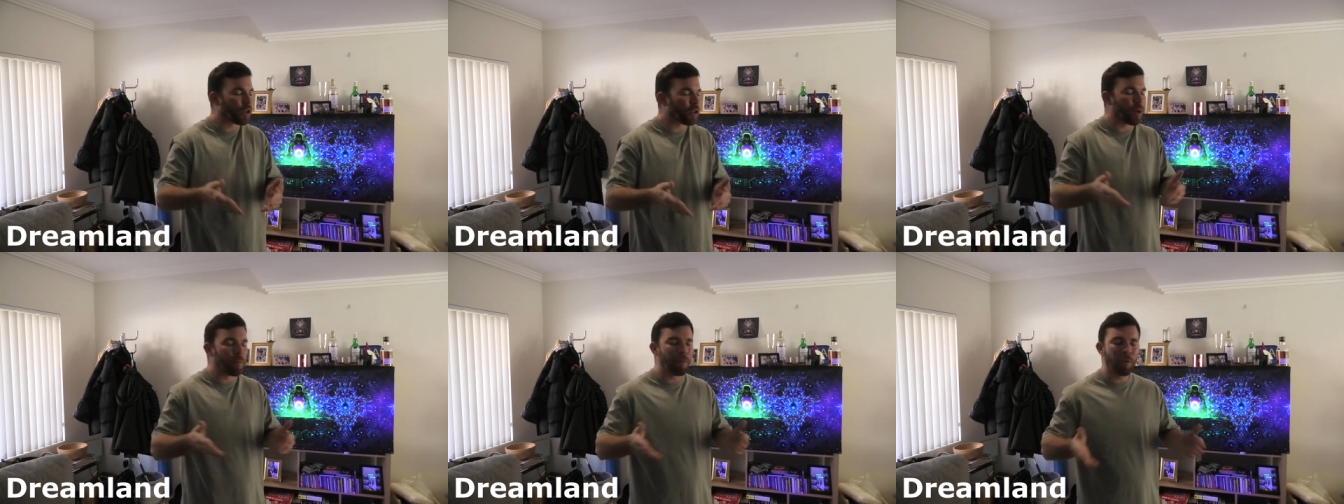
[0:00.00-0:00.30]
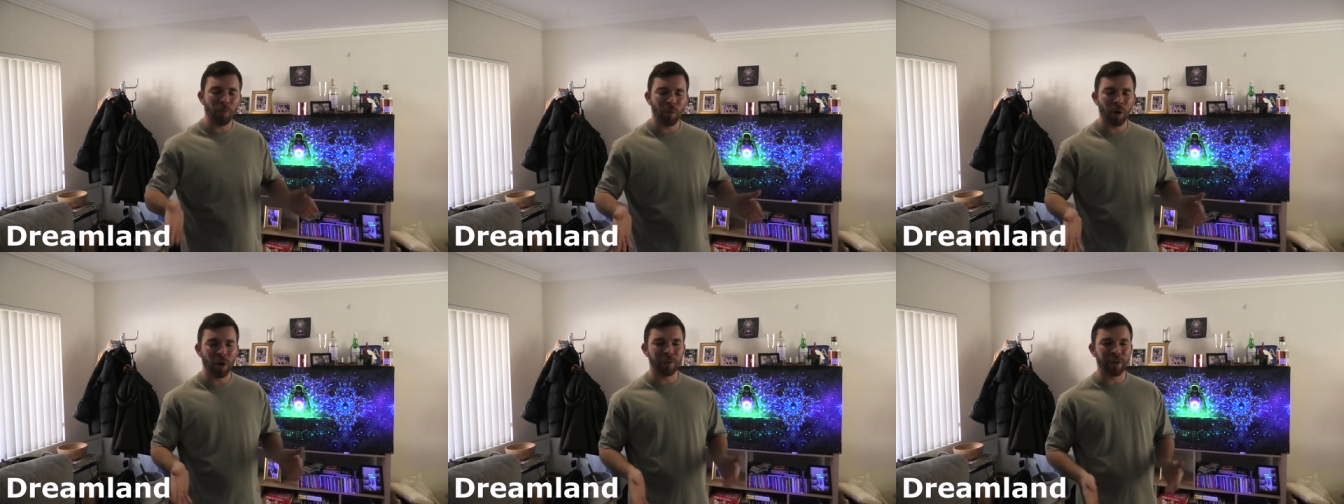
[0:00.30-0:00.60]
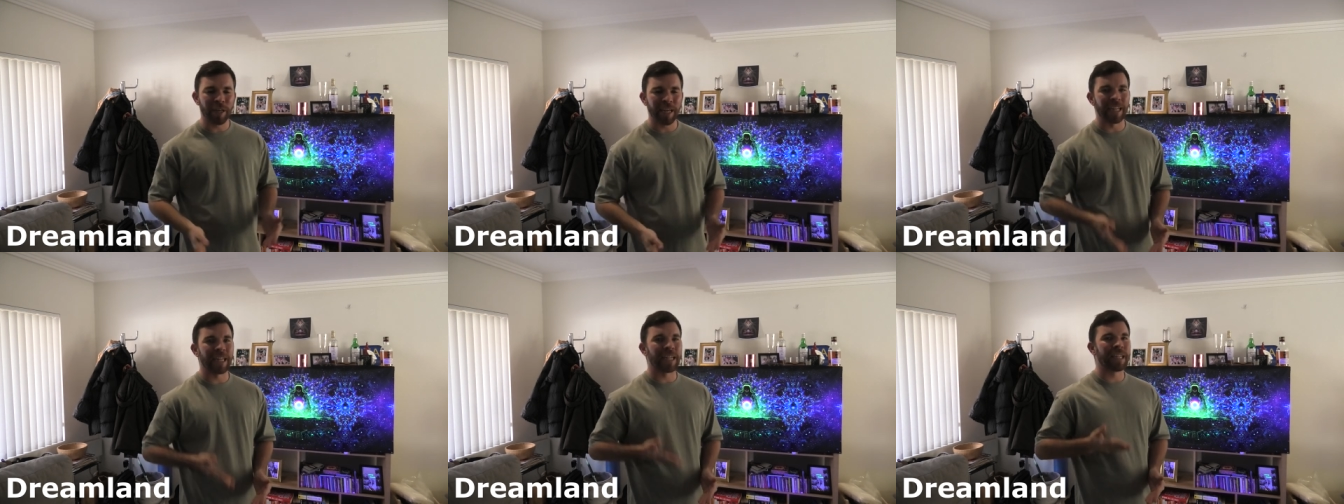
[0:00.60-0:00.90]
global
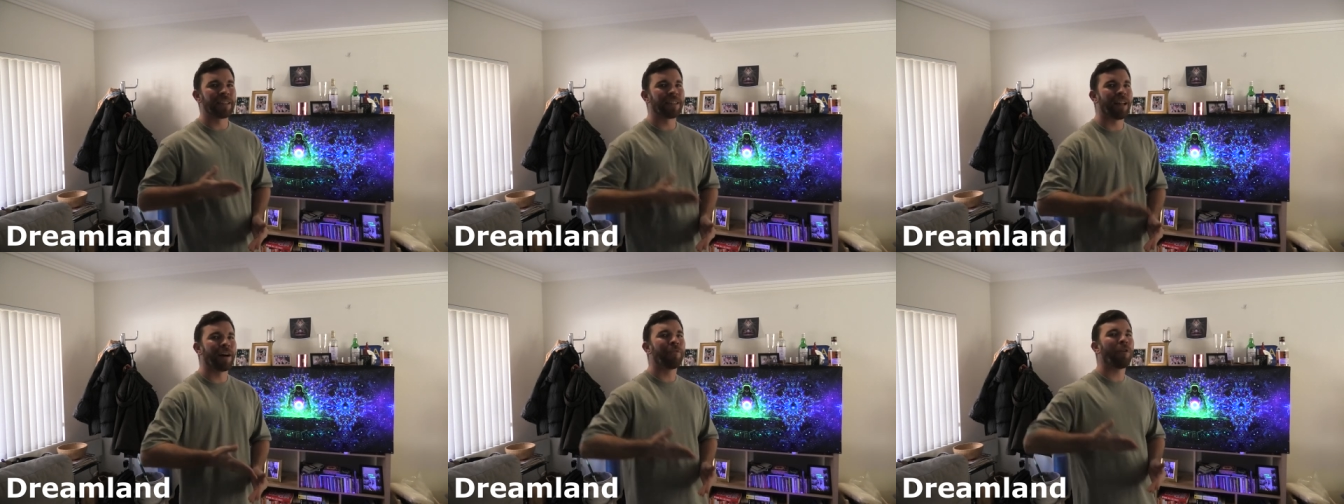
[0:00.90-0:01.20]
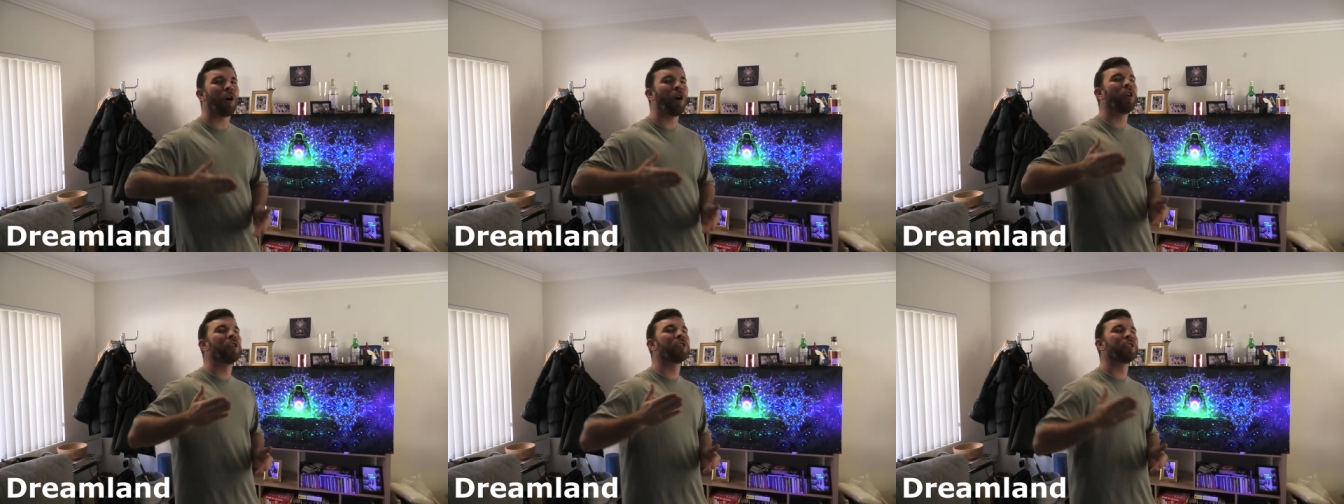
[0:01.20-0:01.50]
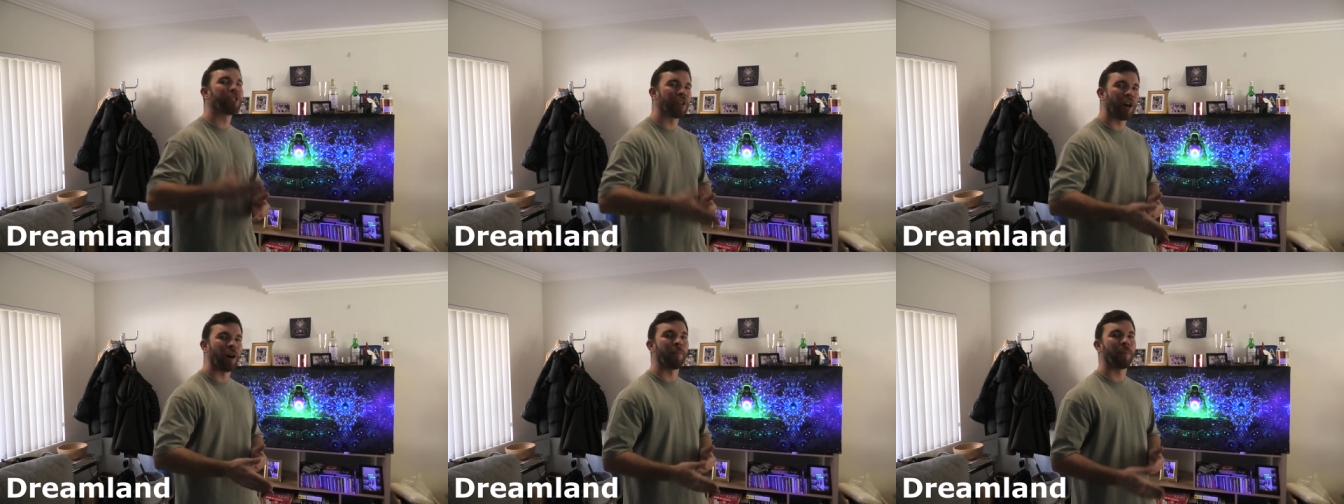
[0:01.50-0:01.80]
world hit Love
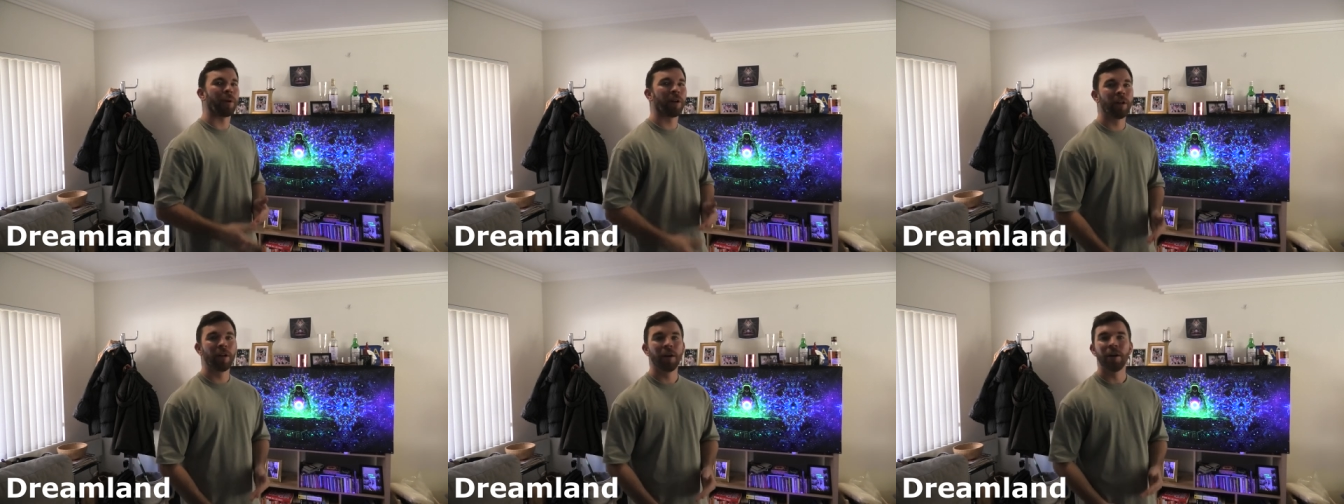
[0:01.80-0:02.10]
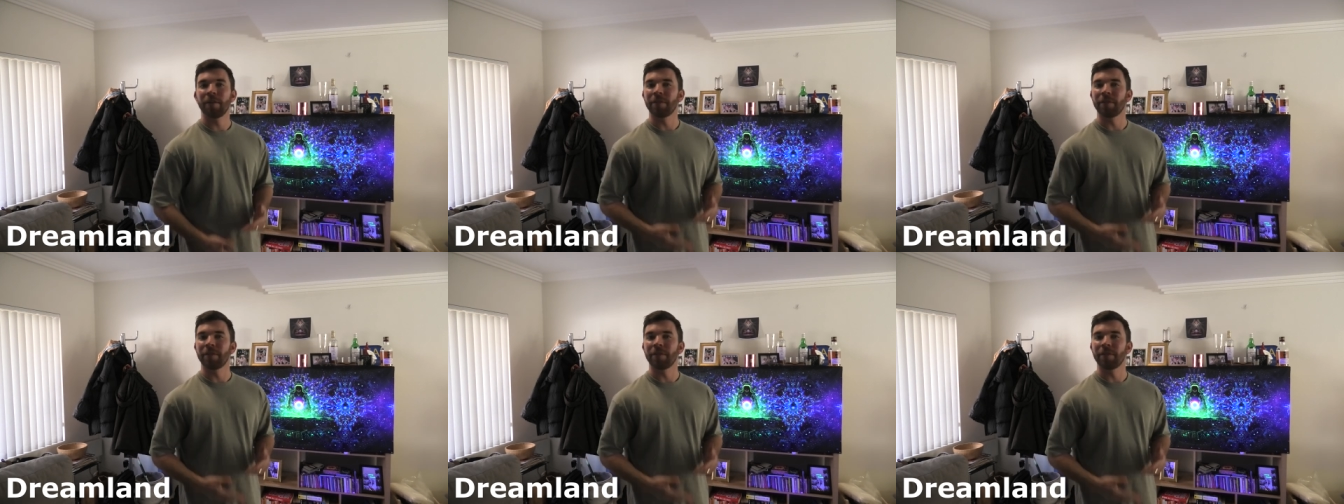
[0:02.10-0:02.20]
on Top.